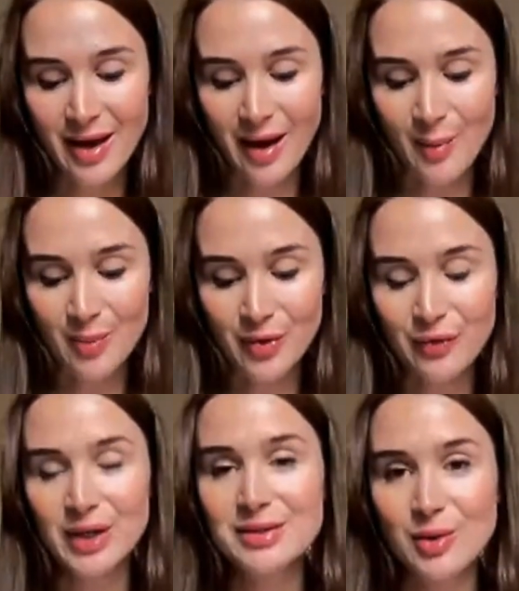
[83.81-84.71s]
Um, the
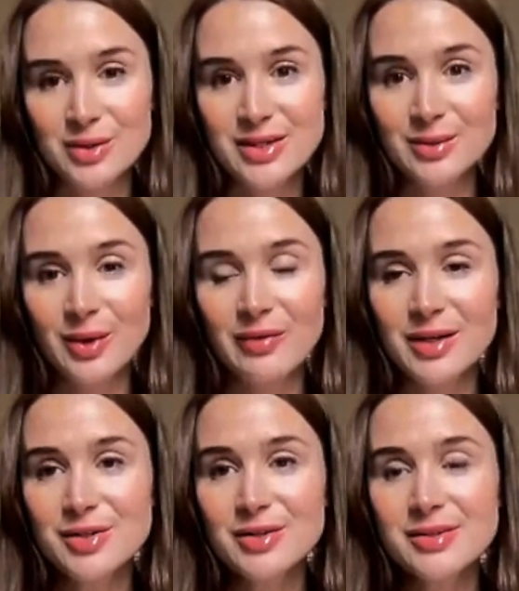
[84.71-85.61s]
fund is called J12
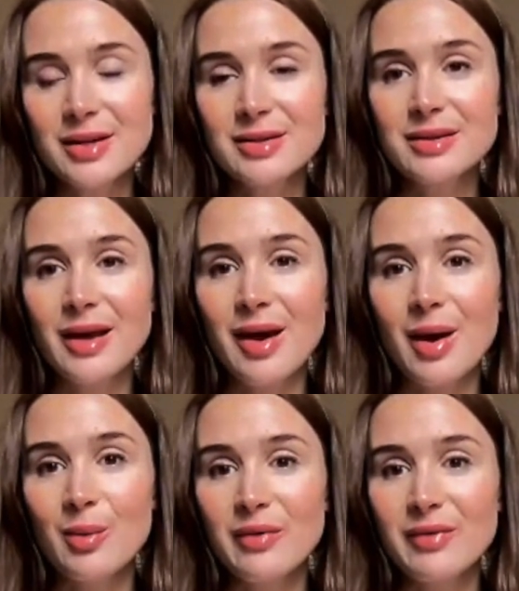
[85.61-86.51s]
Ventures and
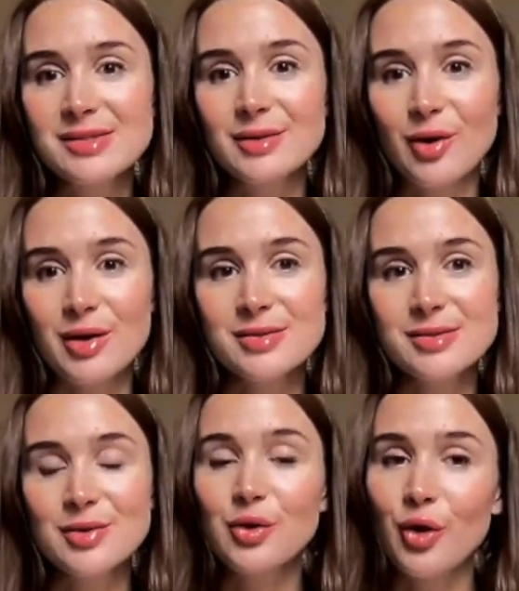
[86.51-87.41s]
uh, we invest
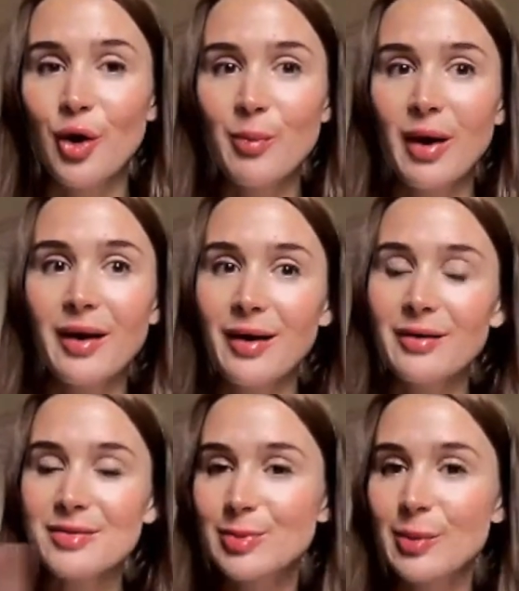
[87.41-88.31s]
across Europe. I kind
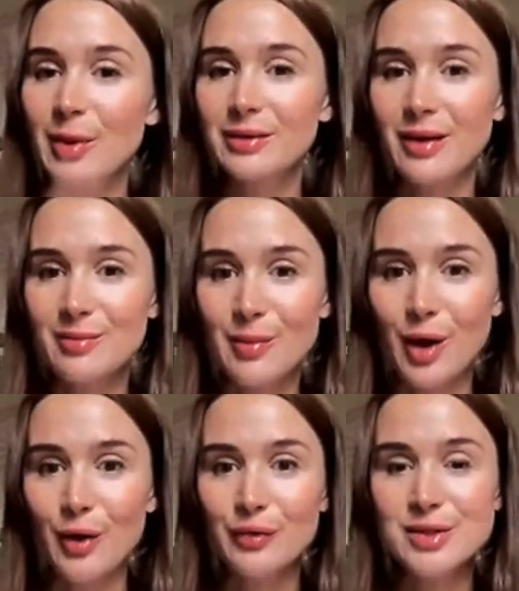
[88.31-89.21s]
of split my time
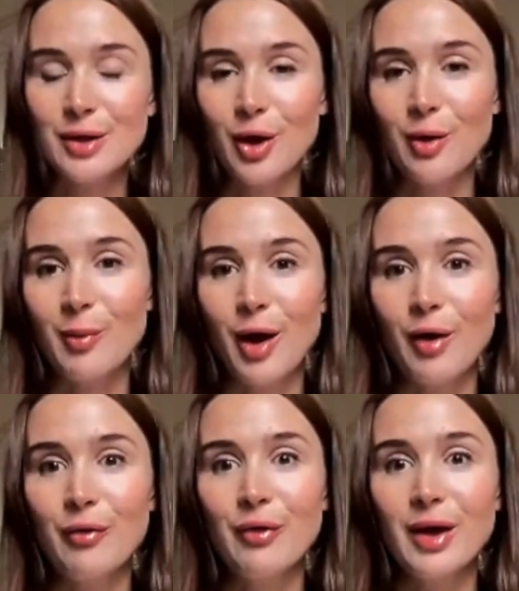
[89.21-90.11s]
half Stockholm,
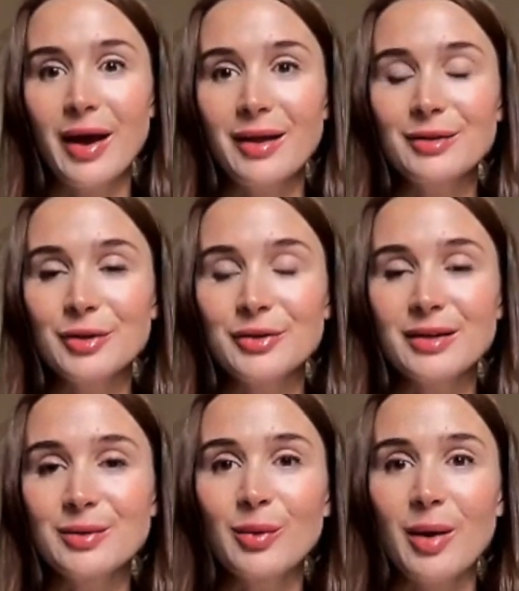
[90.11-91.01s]
half uh,
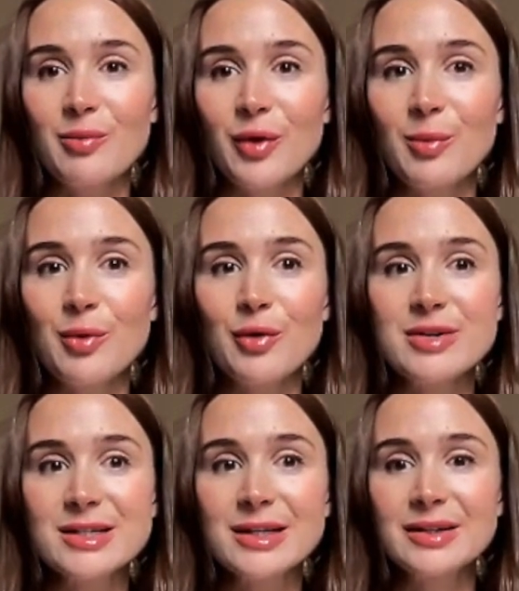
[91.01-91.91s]
London, where I'm from
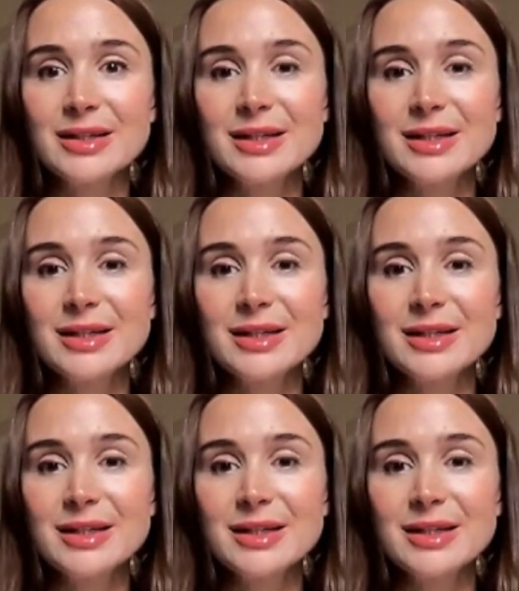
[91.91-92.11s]
originally.